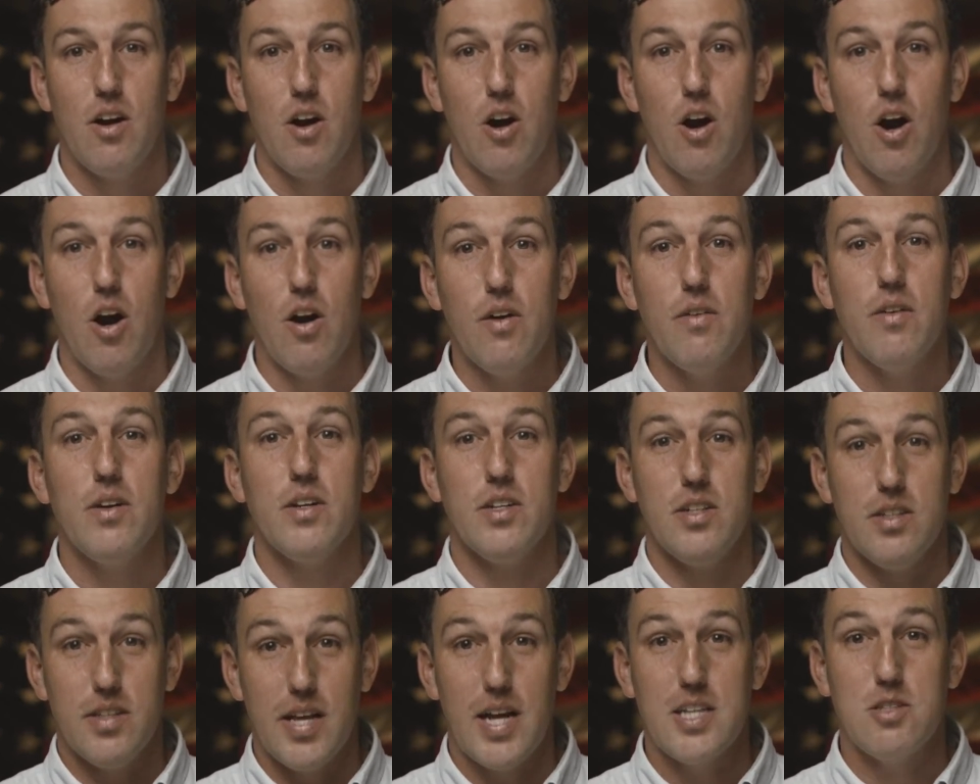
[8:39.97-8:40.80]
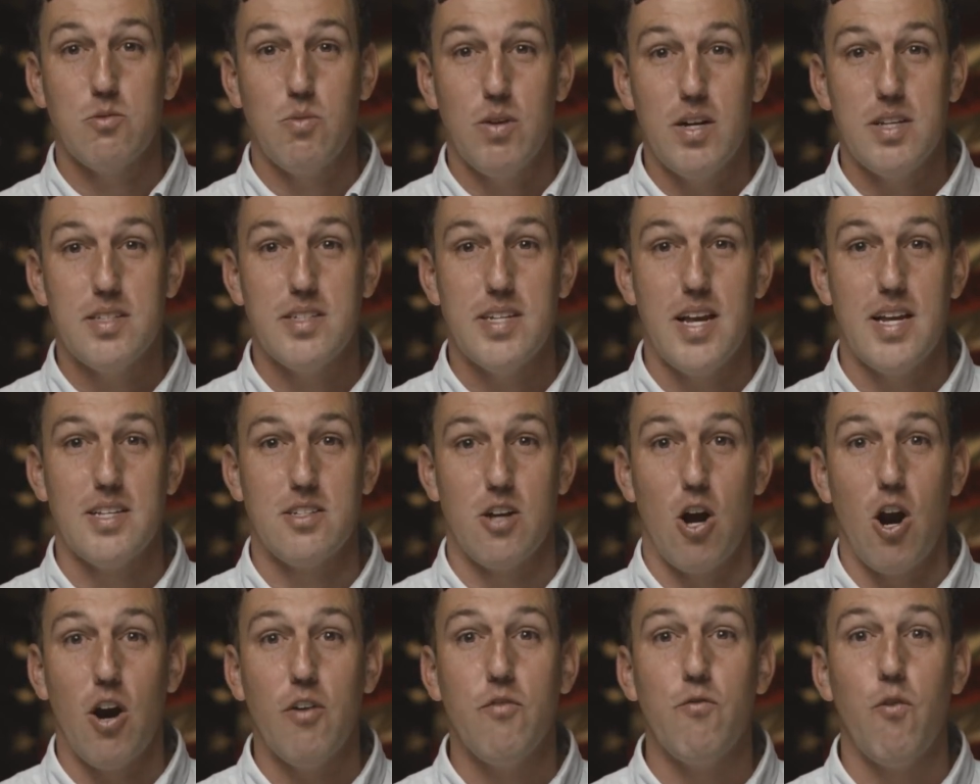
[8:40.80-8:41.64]
Our, that's what it says.
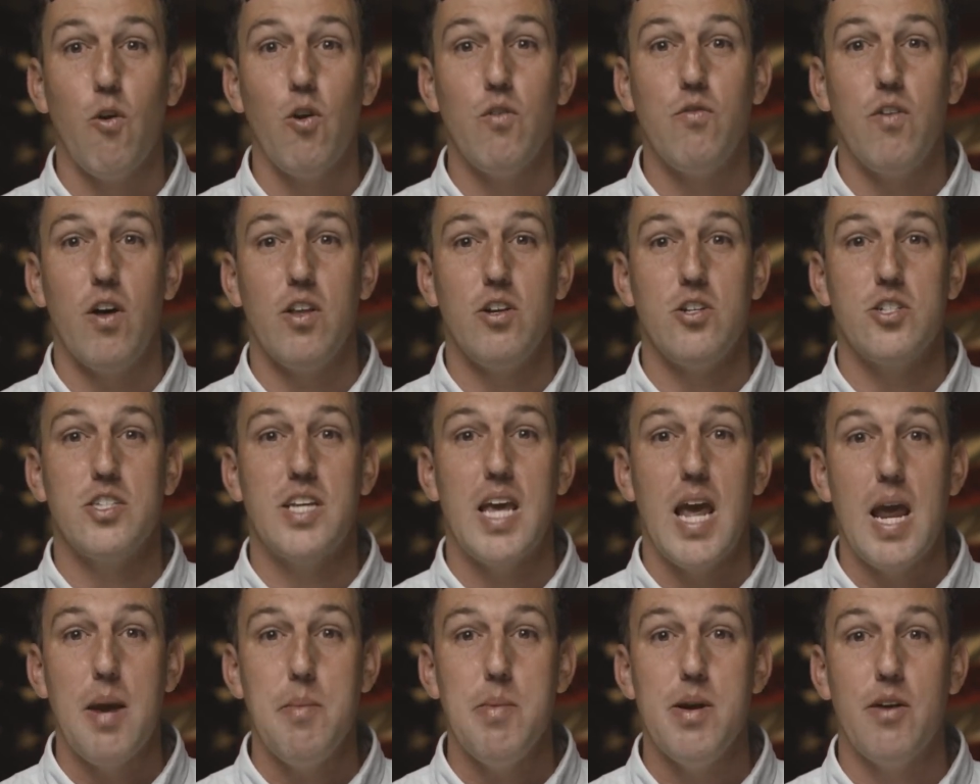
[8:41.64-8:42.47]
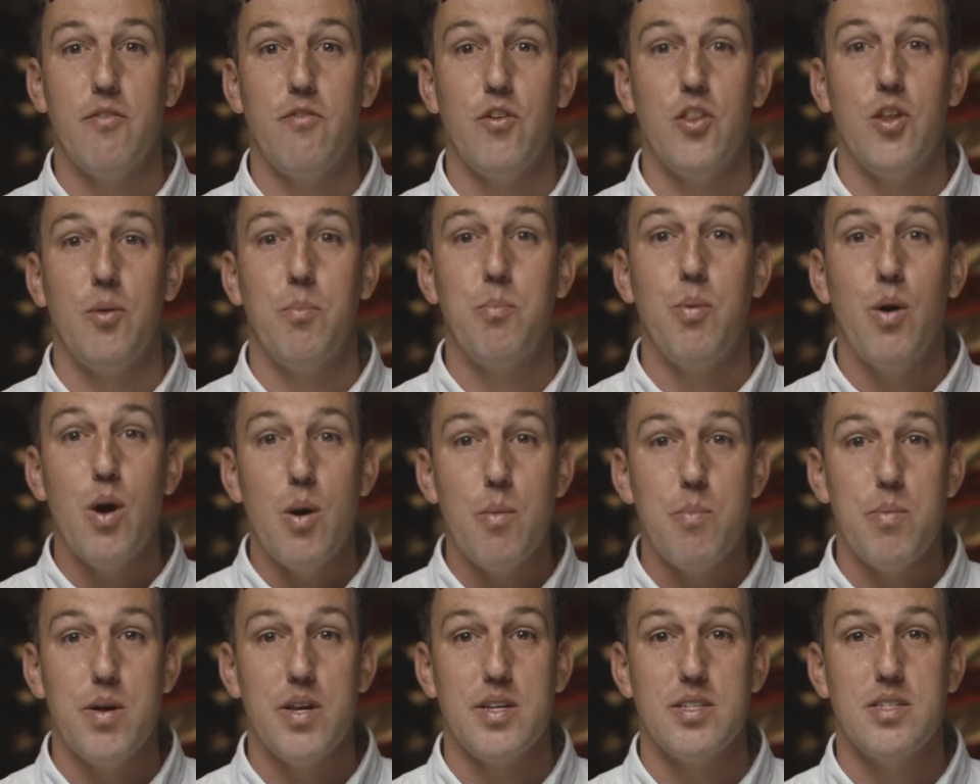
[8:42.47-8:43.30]
Our forefathers came here for the
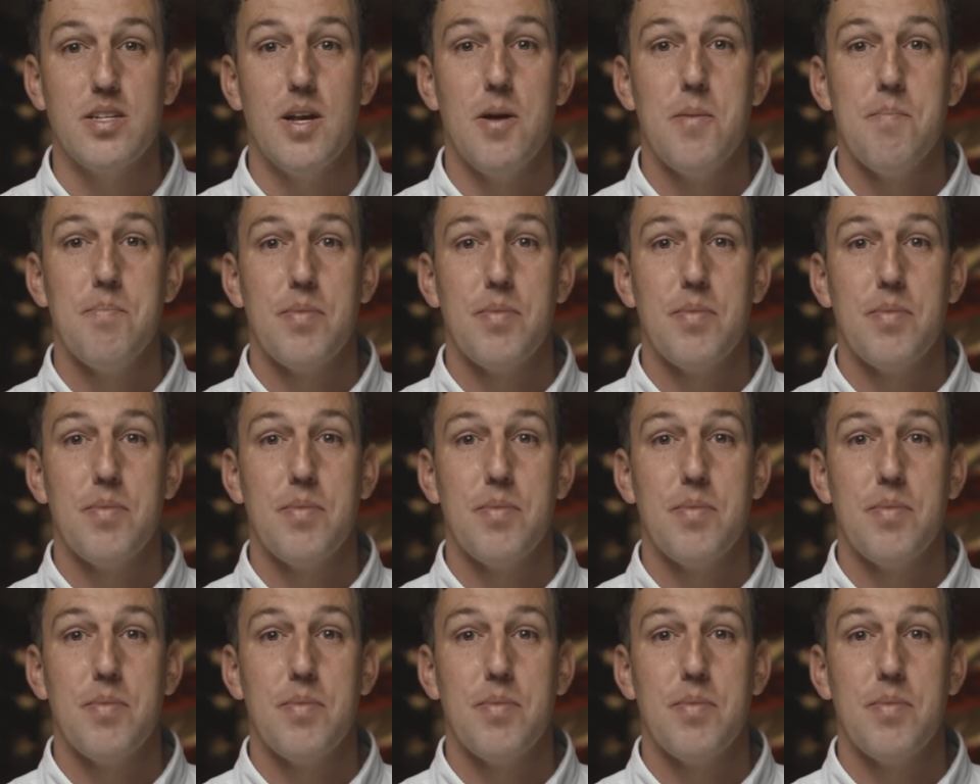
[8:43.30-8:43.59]
purpose